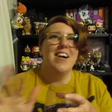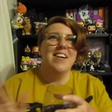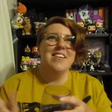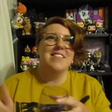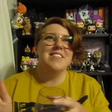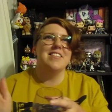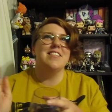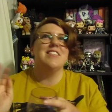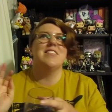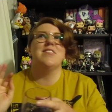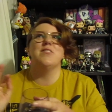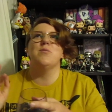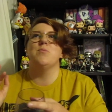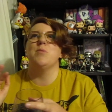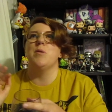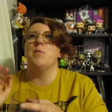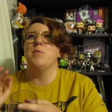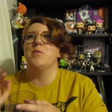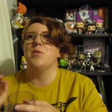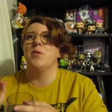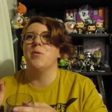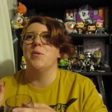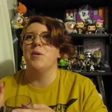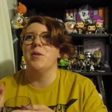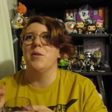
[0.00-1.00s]
honestly, this is what
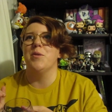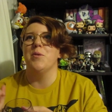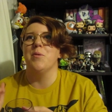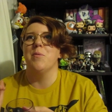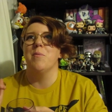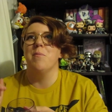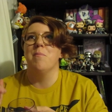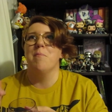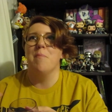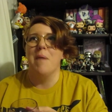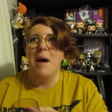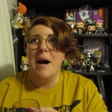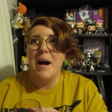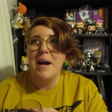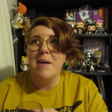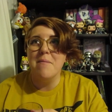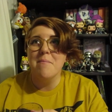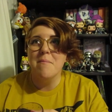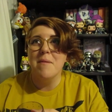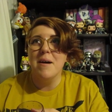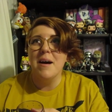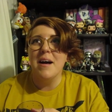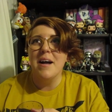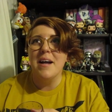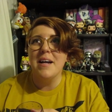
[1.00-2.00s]
was going through my
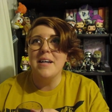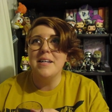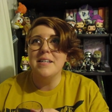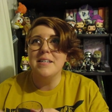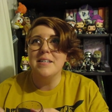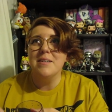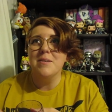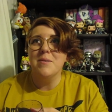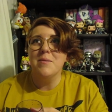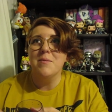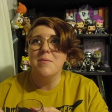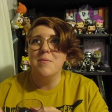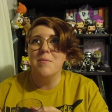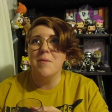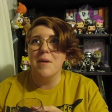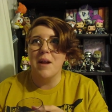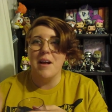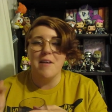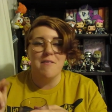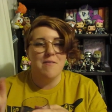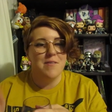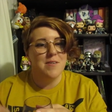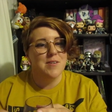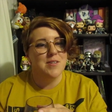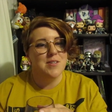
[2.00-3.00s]
mind when
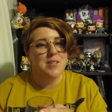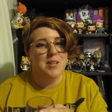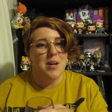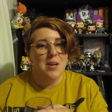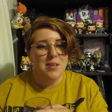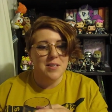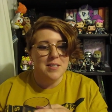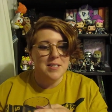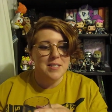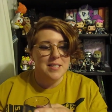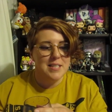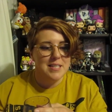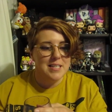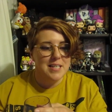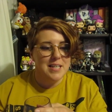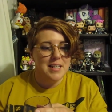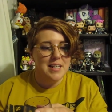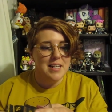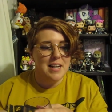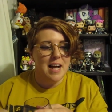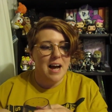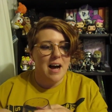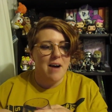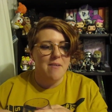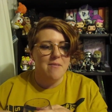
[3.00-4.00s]
I first saw this
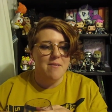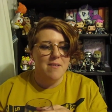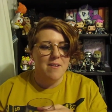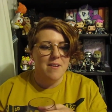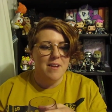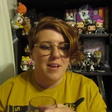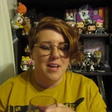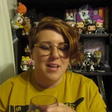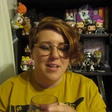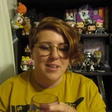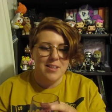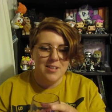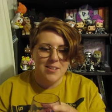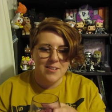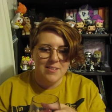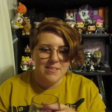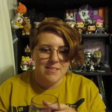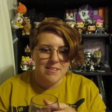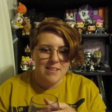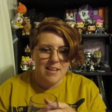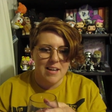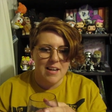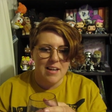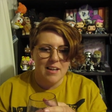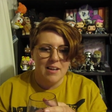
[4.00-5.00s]
scene. It
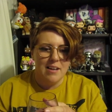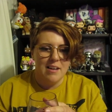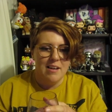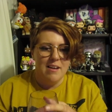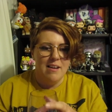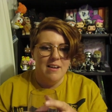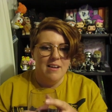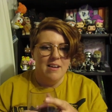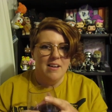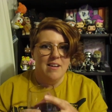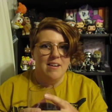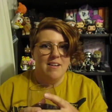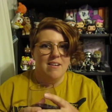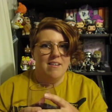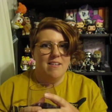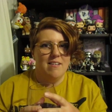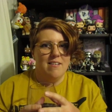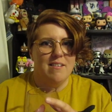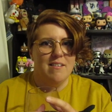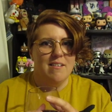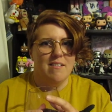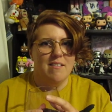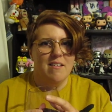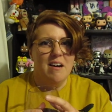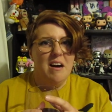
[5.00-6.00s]
looks like,
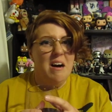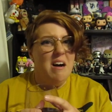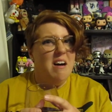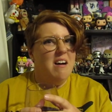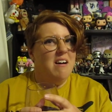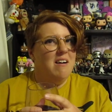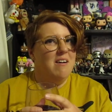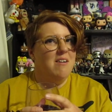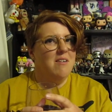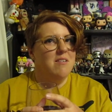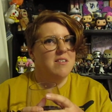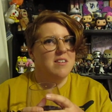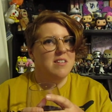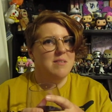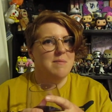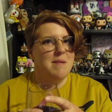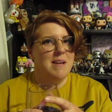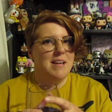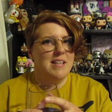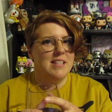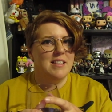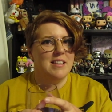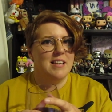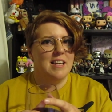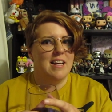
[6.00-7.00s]
oh, this
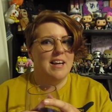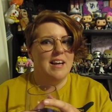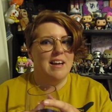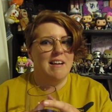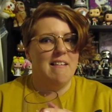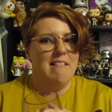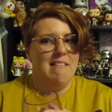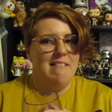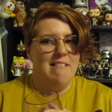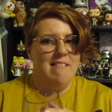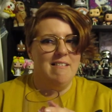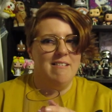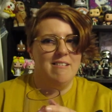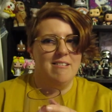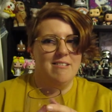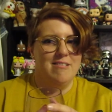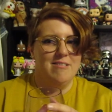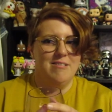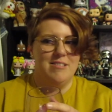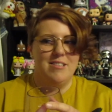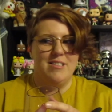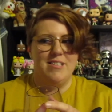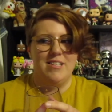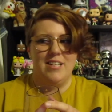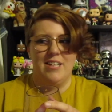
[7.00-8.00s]
man's gay. Oh,
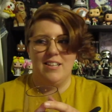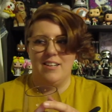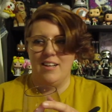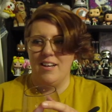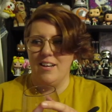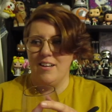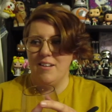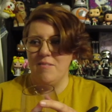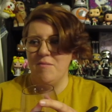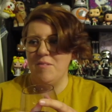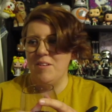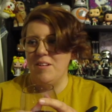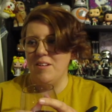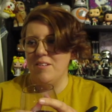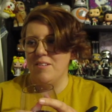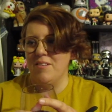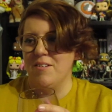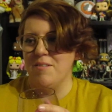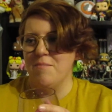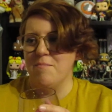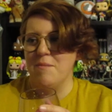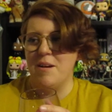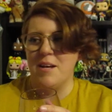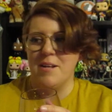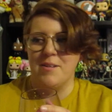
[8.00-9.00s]
does he like me?
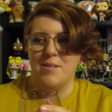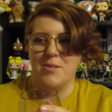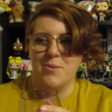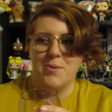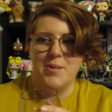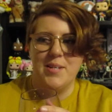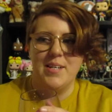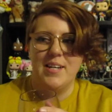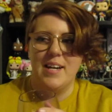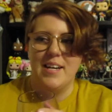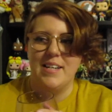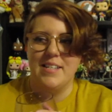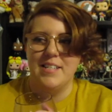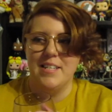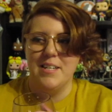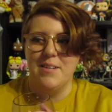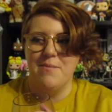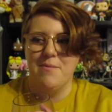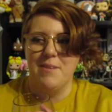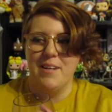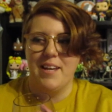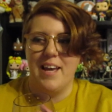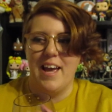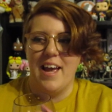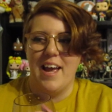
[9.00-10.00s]
Oh man, it's
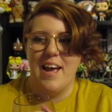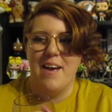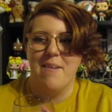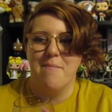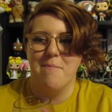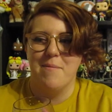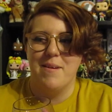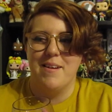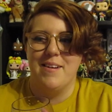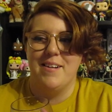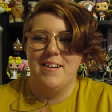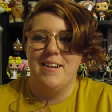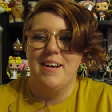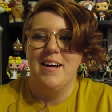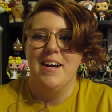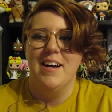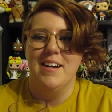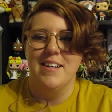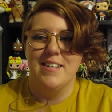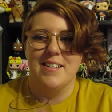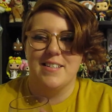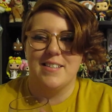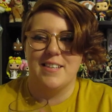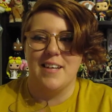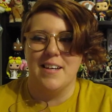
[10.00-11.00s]
2019. We can't be
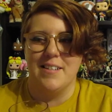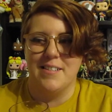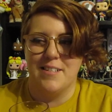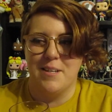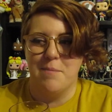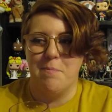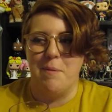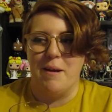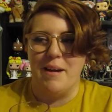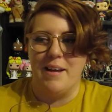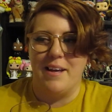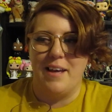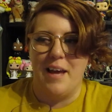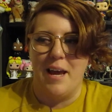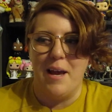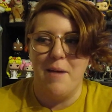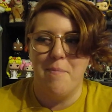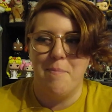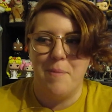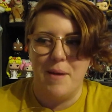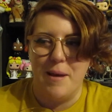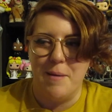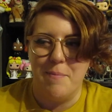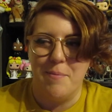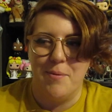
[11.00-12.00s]
disgusted by gay
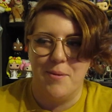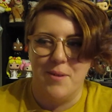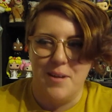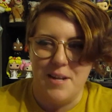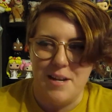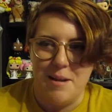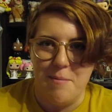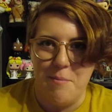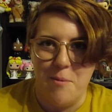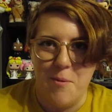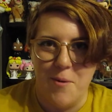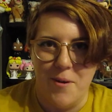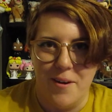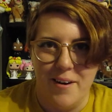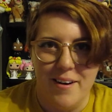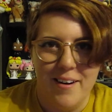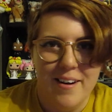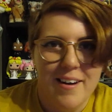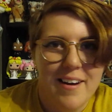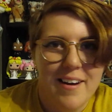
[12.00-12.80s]
people anymore.